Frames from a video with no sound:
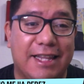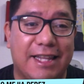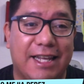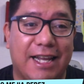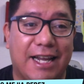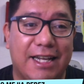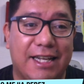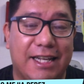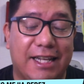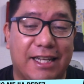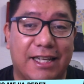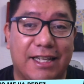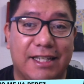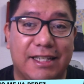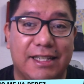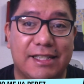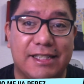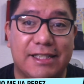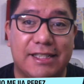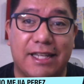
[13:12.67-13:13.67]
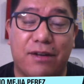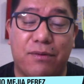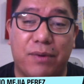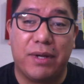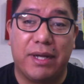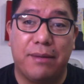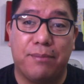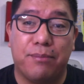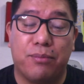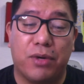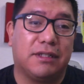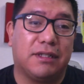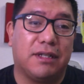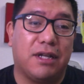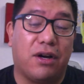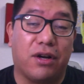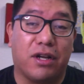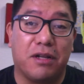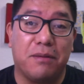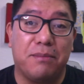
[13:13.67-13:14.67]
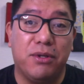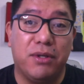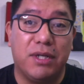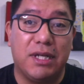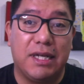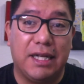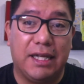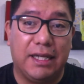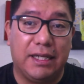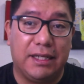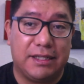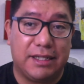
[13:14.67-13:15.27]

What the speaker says: the idea is that we bring our community